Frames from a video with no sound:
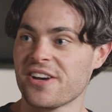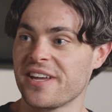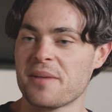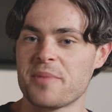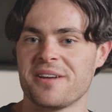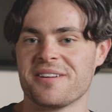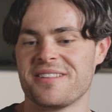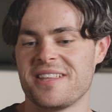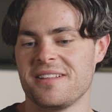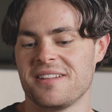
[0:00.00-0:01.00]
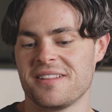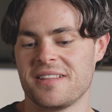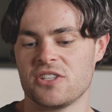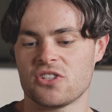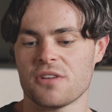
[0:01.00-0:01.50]
and I mean,
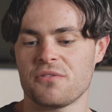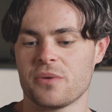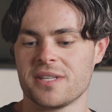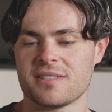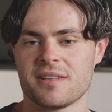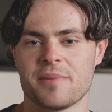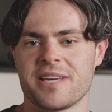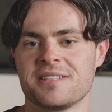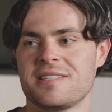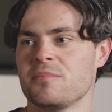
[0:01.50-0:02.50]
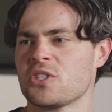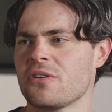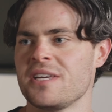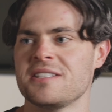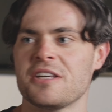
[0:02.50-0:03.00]
these softwares, they make it seem so
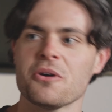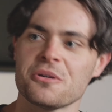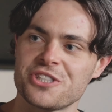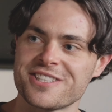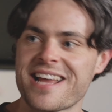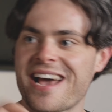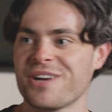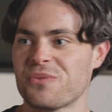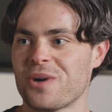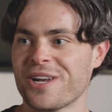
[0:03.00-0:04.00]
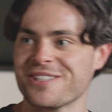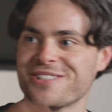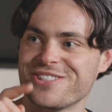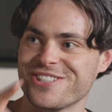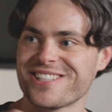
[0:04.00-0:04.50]
easy. Oh, just add
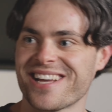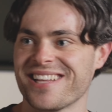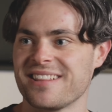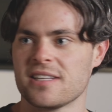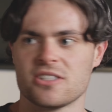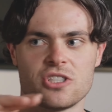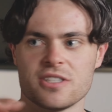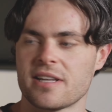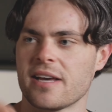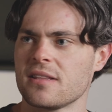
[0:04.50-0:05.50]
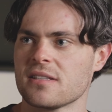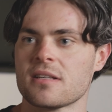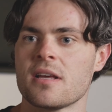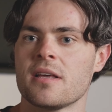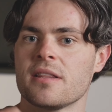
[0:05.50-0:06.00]
wallet, just add this, just add this.
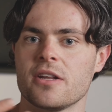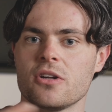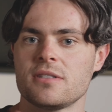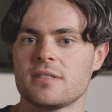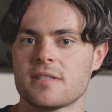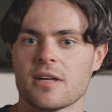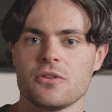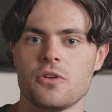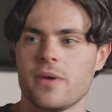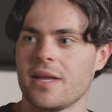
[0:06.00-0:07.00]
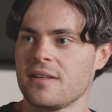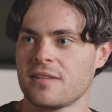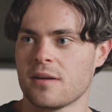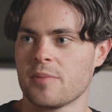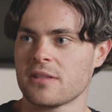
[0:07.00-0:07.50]
They don't tell you
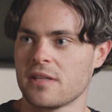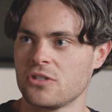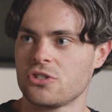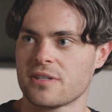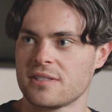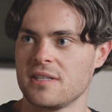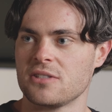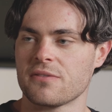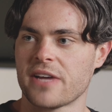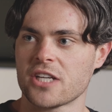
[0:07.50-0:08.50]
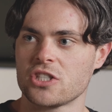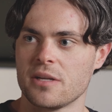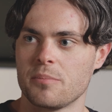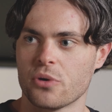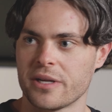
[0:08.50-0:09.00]
anything about the intricacies of
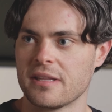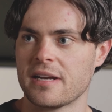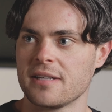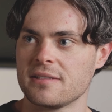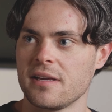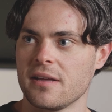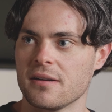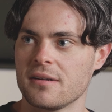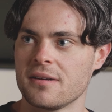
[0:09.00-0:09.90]
actually putting the data in.